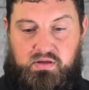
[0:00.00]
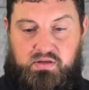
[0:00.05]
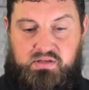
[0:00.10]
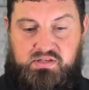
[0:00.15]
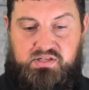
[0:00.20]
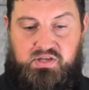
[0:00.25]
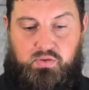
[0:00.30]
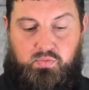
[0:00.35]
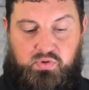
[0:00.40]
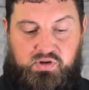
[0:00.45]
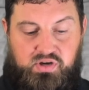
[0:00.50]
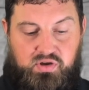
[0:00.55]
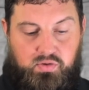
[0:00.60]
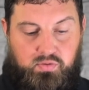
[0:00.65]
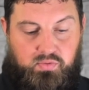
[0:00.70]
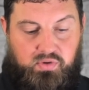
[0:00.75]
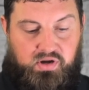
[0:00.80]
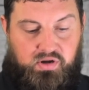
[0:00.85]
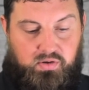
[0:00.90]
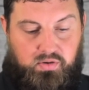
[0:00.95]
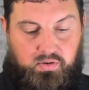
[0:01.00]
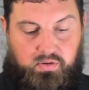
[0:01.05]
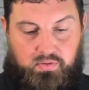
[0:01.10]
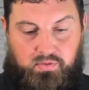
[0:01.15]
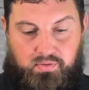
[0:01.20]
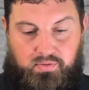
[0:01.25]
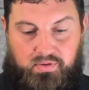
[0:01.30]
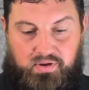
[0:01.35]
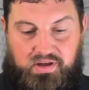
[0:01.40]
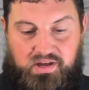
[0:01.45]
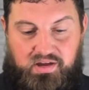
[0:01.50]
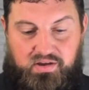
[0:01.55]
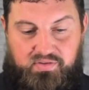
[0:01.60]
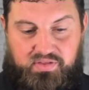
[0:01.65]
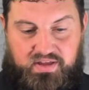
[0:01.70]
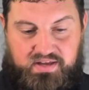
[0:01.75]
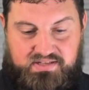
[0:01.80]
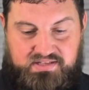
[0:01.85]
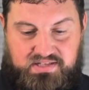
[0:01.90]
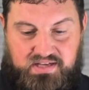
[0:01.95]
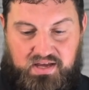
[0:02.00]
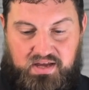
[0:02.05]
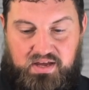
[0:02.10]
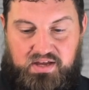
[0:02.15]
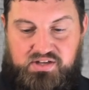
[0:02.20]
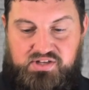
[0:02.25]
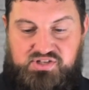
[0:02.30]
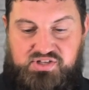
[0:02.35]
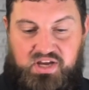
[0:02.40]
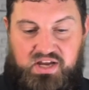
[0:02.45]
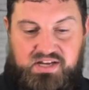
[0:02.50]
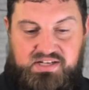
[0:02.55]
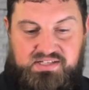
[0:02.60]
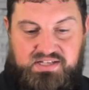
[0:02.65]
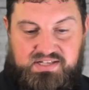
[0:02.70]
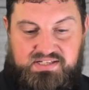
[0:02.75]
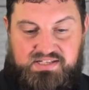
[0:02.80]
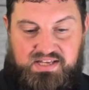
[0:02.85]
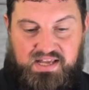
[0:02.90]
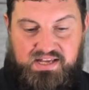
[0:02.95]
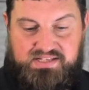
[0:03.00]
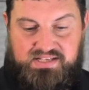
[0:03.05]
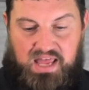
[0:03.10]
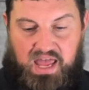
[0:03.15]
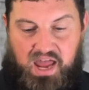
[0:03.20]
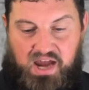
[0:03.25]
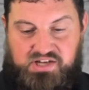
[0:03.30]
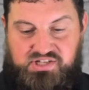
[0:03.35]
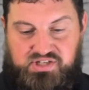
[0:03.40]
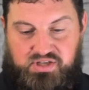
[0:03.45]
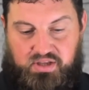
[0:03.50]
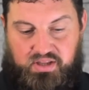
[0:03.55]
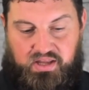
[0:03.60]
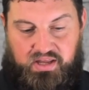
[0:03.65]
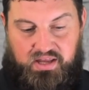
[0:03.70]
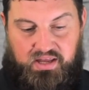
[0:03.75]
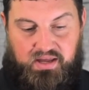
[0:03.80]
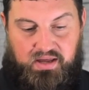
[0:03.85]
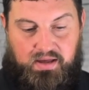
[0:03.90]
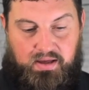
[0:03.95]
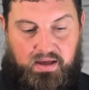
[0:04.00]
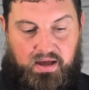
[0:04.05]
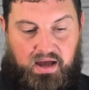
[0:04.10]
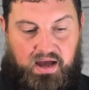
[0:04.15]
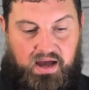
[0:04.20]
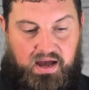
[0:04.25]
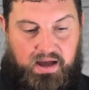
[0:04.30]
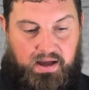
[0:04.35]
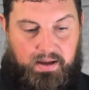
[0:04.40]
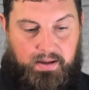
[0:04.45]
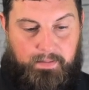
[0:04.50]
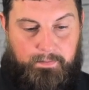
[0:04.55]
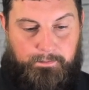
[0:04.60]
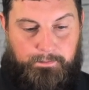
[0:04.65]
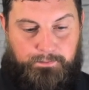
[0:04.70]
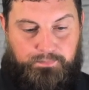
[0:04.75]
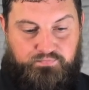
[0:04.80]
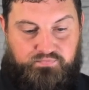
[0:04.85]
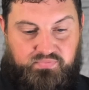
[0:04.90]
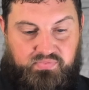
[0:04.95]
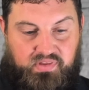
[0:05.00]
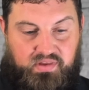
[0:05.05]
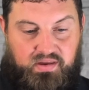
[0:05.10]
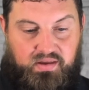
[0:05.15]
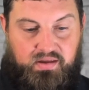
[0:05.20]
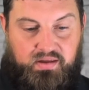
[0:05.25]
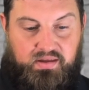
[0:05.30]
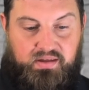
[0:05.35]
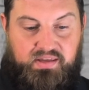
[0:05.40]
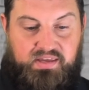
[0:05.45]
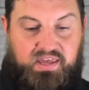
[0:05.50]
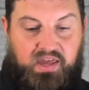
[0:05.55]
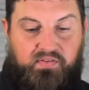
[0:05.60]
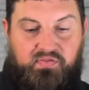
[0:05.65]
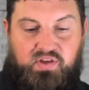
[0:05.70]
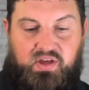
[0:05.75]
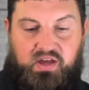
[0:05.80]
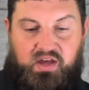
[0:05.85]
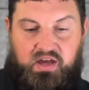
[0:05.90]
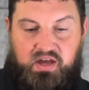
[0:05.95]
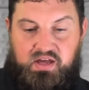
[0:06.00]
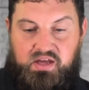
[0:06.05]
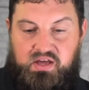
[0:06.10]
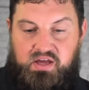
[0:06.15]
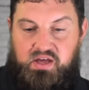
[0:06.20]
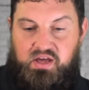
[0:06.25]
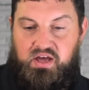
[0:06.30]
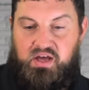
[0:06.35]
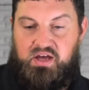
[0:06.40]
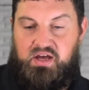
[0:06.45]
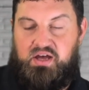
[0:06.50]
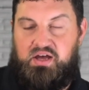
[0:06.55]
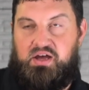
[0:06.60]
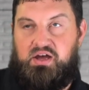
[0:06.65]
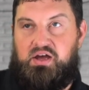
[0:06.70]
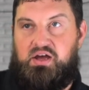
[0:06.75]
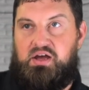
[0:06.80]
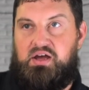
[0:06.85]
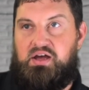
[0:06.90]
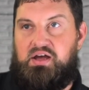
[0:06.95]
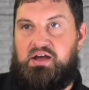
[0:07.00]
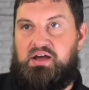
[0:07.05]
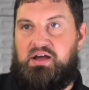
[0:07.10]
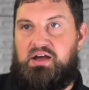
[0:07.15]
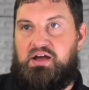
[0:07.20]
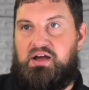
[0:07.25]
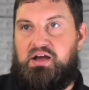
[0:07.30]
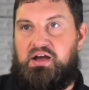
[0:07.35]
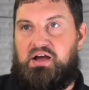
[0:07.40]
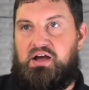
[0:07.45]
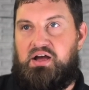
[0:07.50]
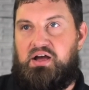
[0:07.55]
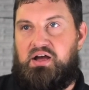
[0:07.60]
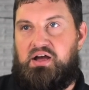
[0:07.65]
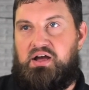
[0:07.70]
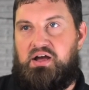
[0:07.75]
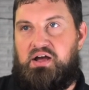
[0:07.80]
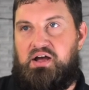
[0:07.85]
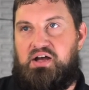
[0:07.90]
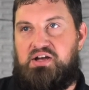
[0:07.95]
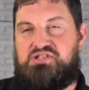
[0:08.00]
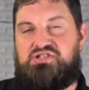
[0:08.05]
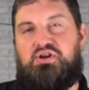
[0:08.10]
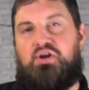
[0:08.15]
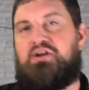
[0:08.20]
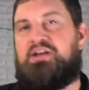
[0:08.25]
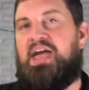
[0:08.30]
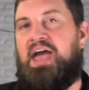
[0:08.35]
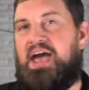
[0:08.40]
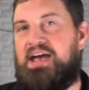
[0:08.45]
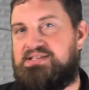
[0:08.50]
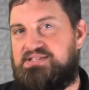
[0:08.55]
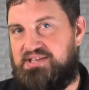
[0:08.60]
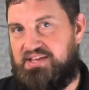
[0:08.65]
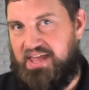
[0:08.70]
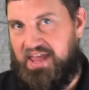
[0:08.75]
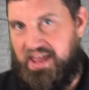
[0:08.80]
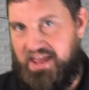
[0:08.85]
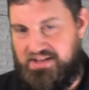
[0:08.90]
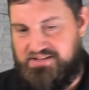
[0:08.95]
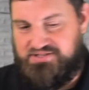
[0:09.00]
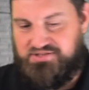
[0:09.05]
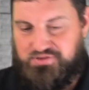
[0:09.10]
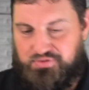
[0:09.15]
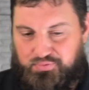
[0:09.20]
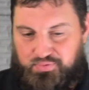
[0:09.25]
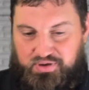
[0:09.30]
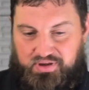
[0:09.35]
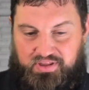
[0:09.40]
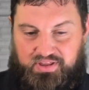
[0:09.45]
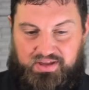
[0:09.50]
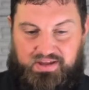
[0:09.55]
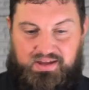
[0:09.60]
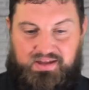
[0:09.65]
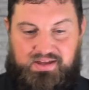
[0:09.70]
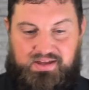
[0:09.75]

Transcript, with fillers: See, when you, when you hear this, Jesus is actually uh, giving a, a, a sarcastic answer, really.